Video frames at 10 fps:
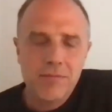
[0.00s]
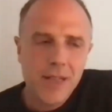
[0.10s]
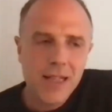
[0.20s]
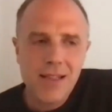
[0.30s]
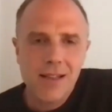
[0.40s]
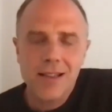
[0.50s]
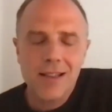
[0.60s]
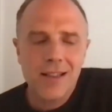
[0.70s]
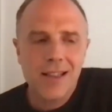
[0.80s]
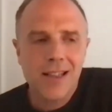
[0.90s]

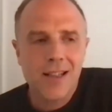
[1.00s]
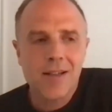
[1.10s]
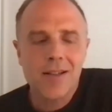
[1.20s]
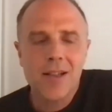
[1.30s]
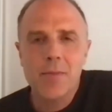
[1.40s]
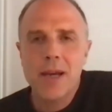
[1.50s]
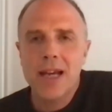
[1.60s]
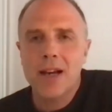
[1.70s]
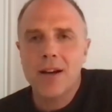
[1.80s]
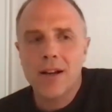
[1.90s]
basically in the Bay
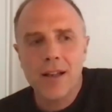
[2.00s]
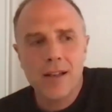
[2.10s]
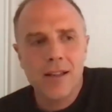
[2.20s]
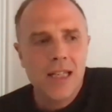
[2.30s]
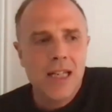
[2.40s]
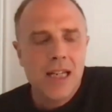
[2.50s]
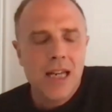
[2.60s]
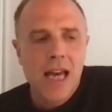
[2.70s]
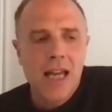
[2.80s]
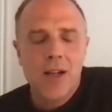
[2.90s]
Area,
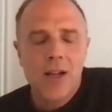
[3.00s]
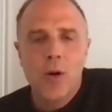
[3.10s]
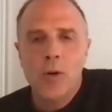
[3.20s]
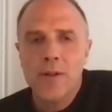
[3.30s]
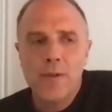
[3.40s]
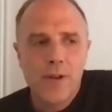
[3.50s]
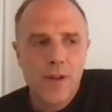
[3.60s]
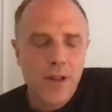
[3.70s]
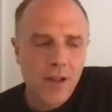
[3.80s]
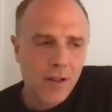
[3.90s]
and then only for
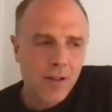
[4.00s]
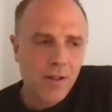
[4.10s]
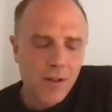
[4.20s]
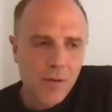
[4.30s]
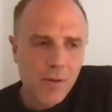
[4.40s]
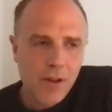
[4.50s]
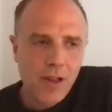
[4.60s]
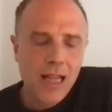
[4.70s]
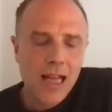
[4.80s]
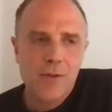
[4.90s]
the
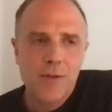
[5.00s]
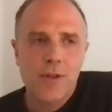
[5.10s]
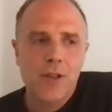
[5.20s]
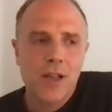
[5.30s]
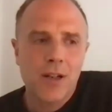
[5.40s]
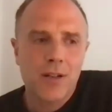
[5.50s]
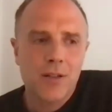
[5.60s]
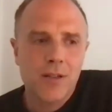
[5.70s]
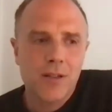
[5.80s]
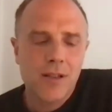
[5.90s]
last few
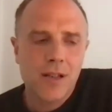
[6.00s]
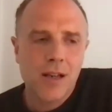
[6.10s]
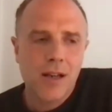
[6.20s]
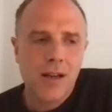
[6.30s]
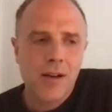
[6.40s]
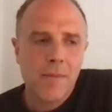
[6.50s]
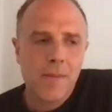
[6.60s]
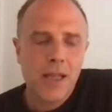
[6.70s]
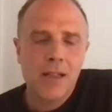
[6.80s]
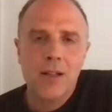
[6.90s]
years
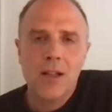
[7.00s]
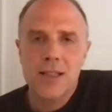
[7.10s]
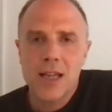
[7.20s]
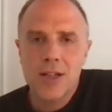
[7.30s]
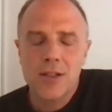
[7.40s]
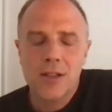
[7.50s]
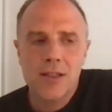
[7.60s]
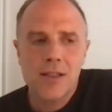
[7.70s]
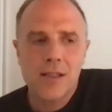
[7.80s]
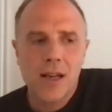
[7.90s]
in Los
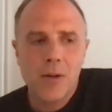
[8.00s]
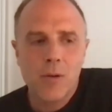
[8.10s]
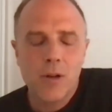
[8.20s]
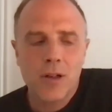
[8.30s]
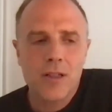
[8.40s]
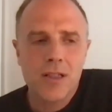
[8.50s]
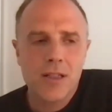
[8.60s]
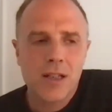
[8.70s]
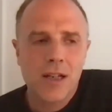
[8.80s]
Angeles, I worked